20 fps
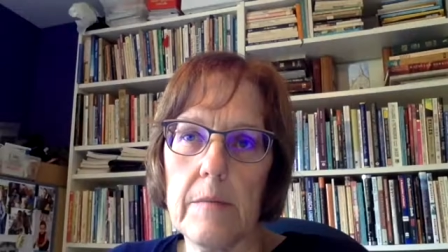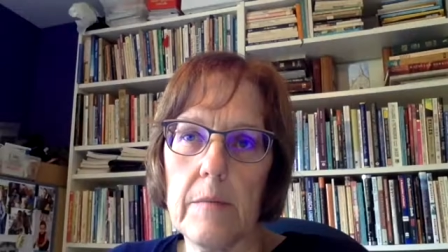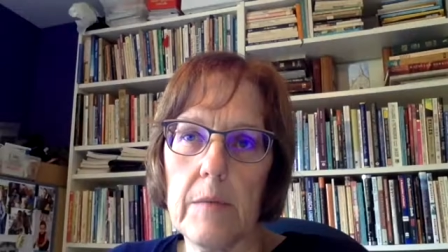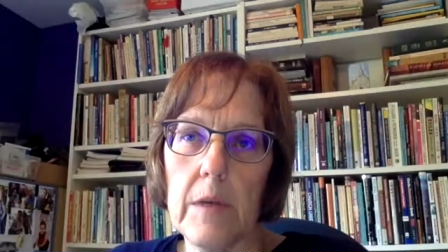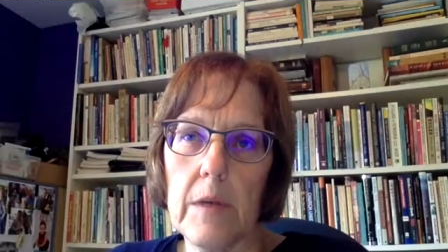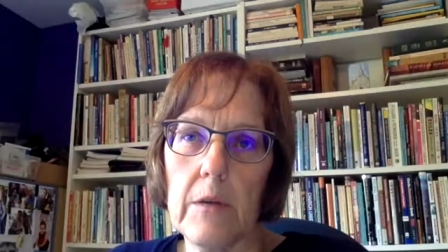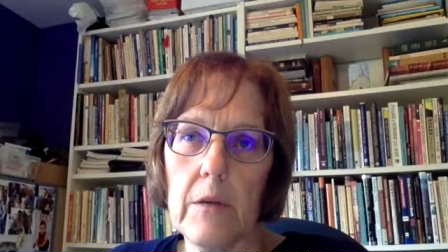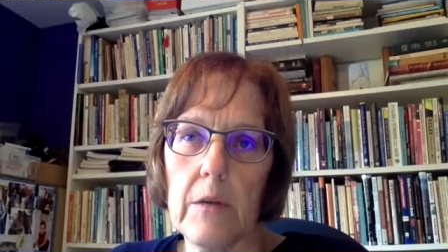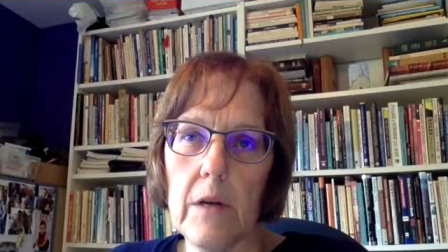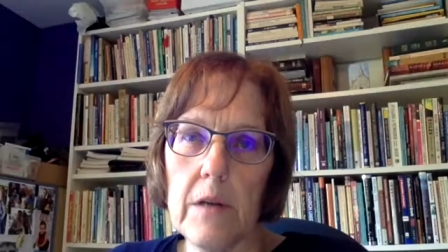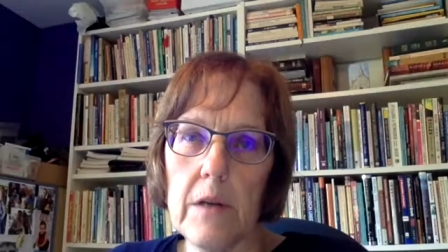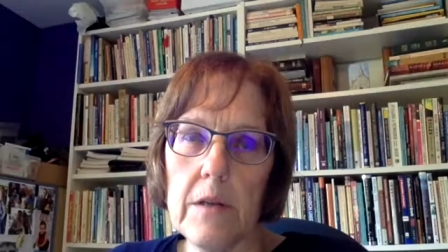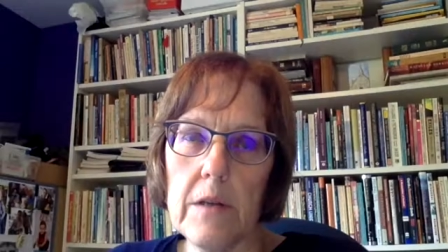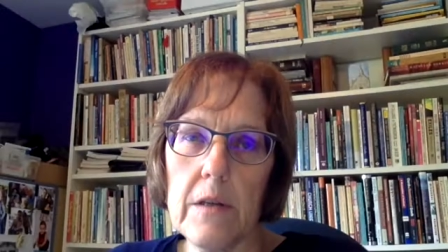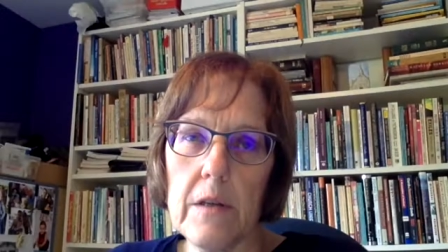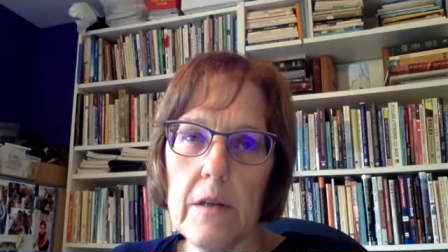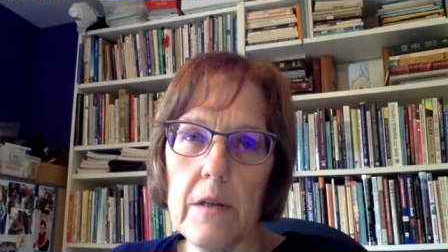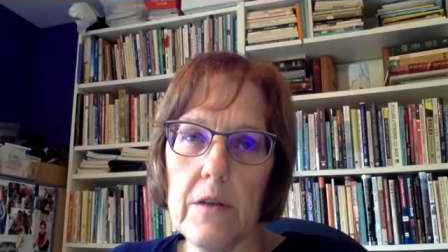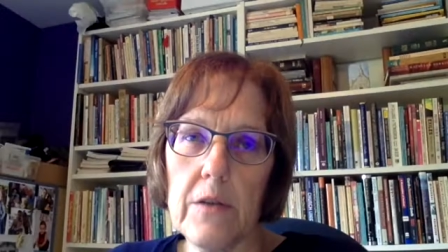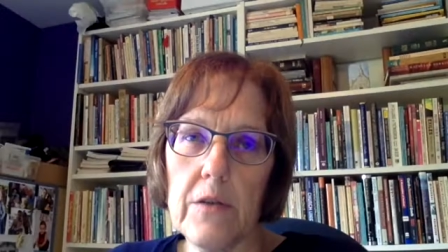across the
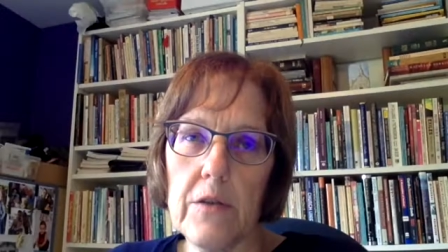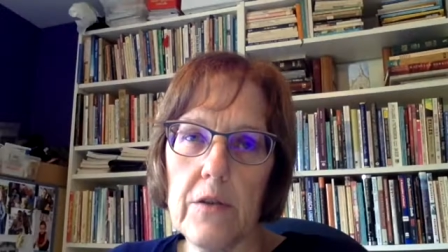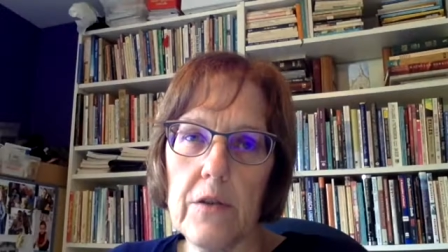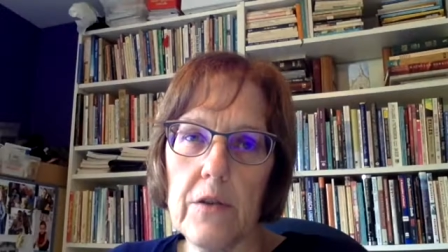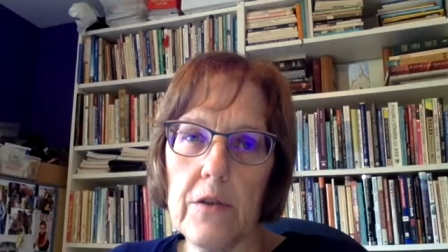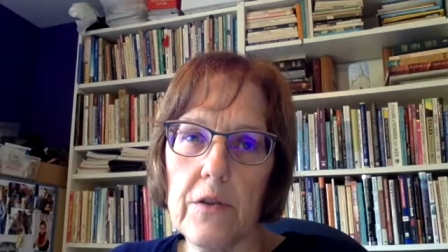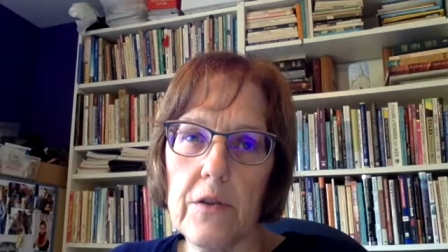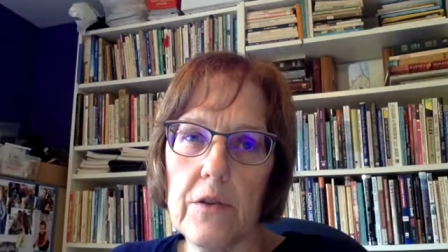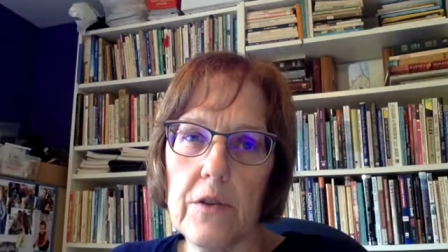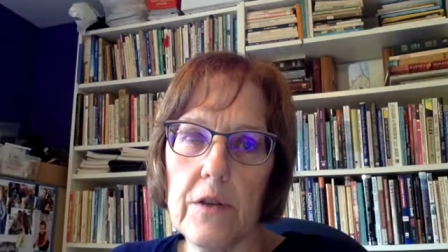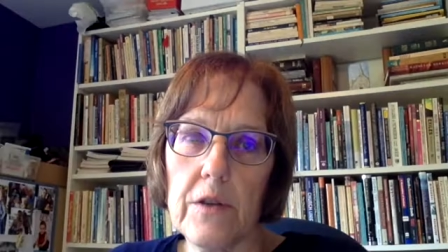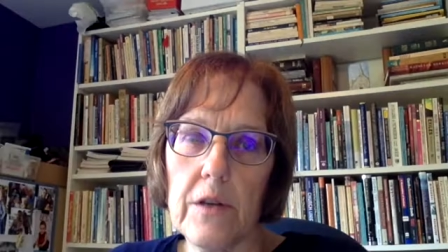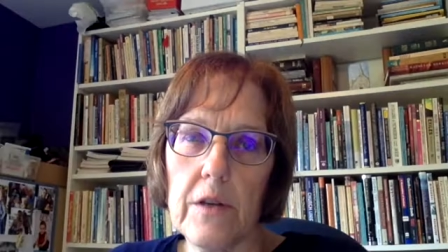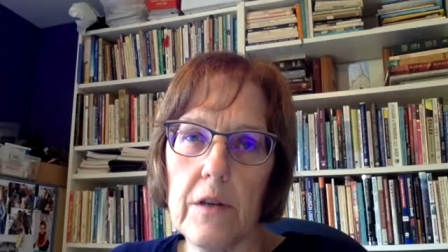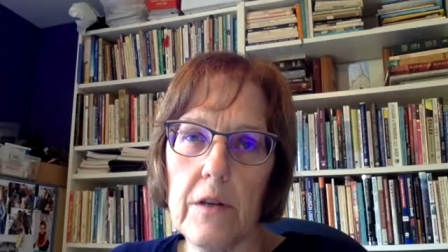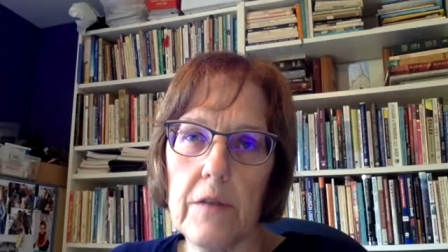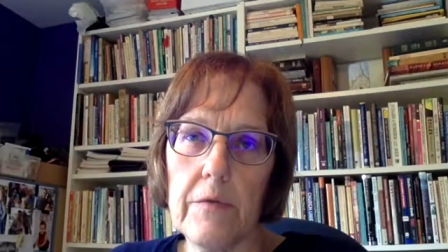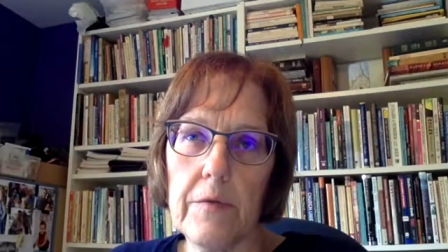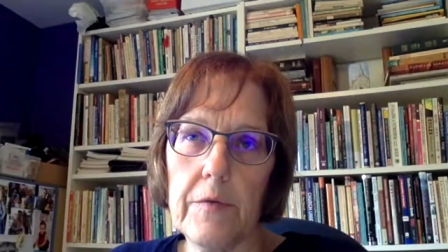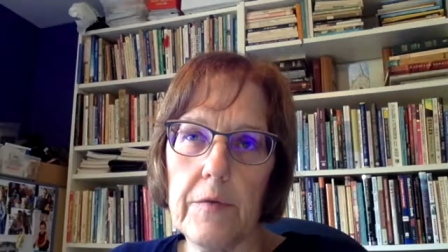United Church
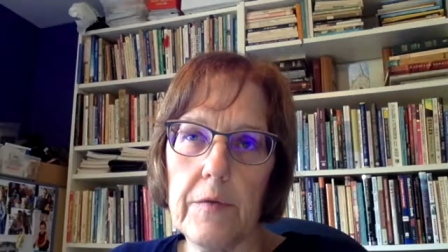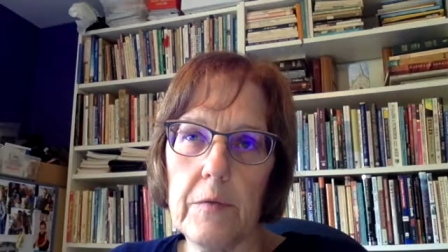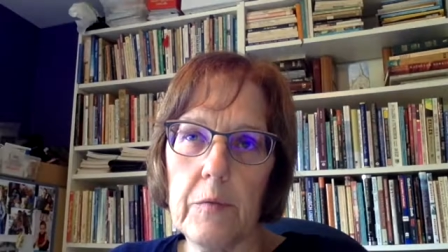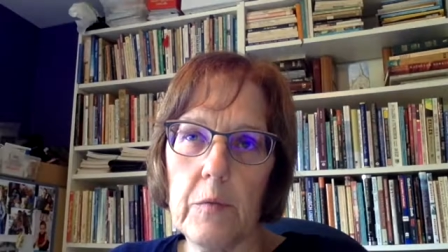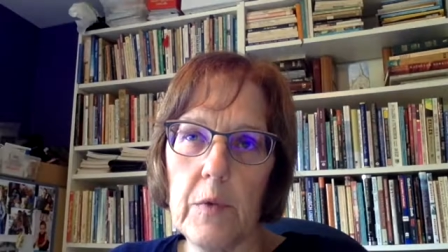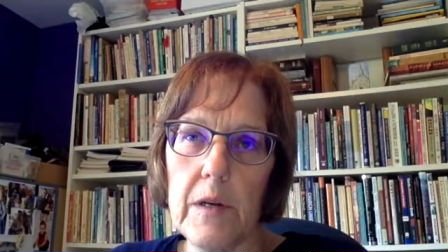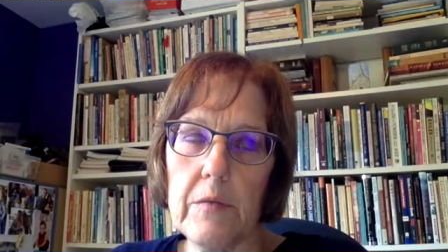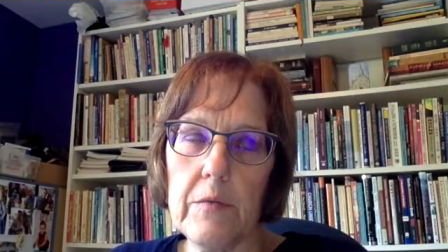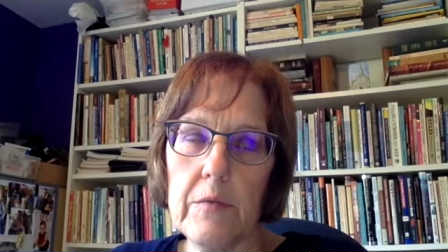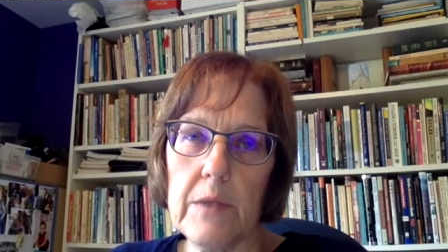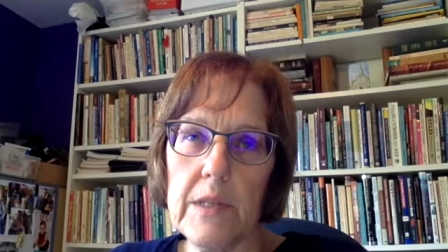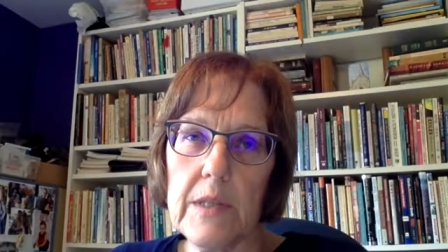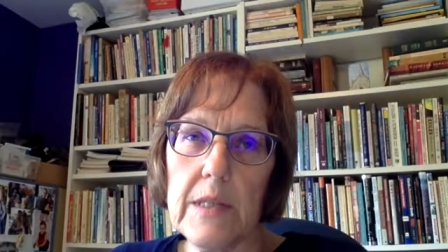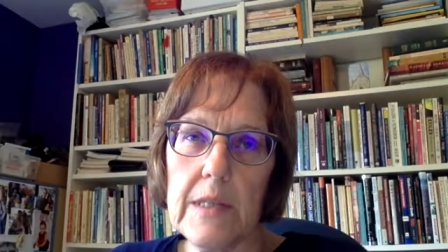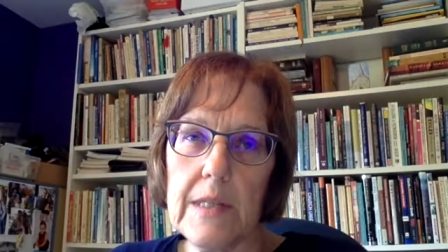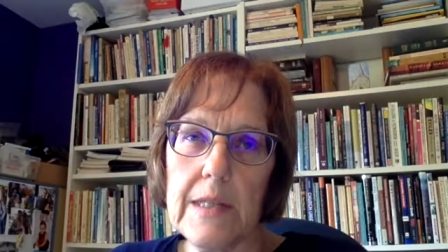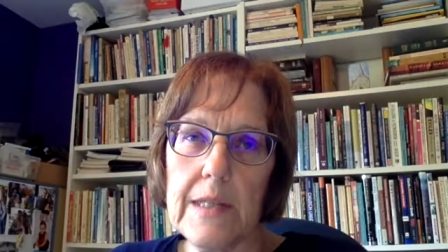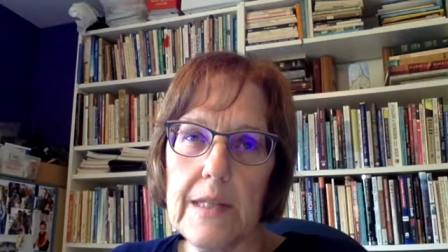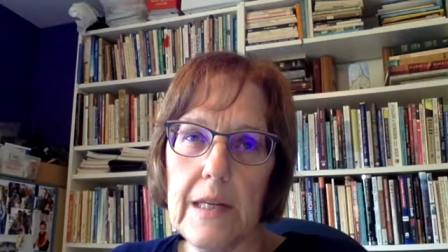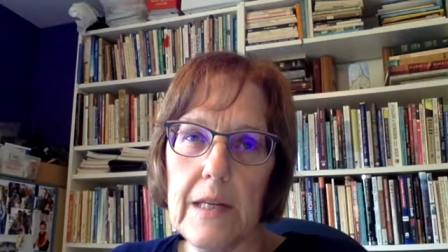of what was
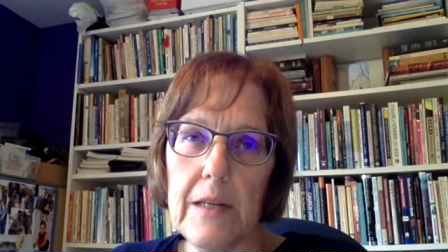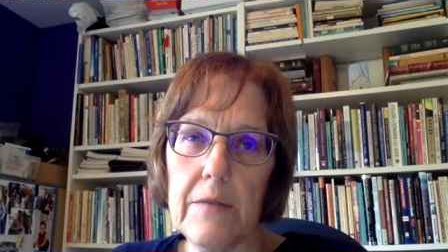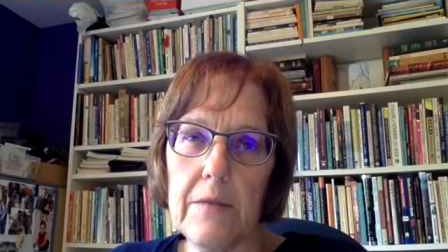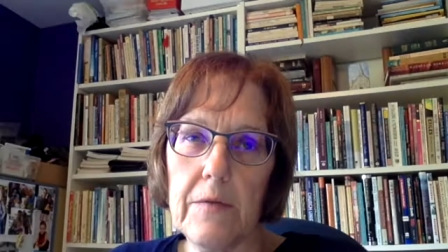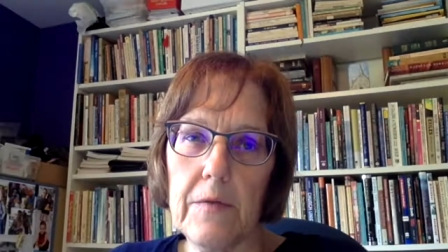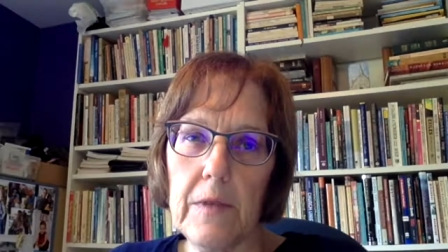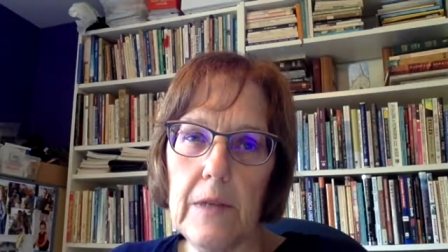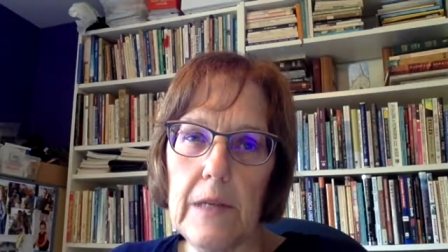the state of